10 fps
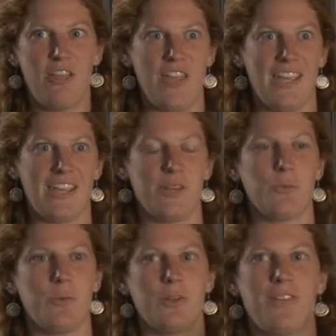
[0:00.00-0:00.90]
thing, and
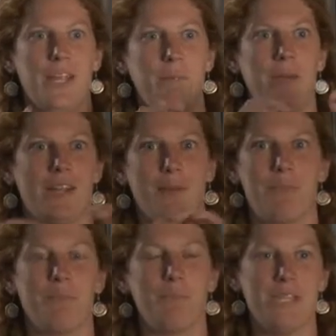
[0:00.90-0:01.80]
we would like pick
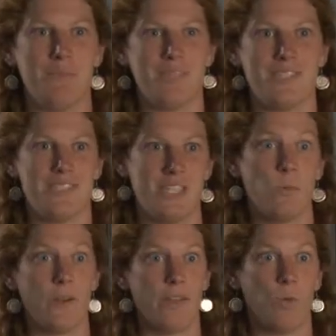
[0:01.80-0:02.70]
up the beeps to see
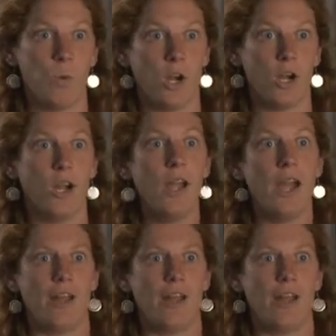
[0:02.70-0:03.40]
where they were,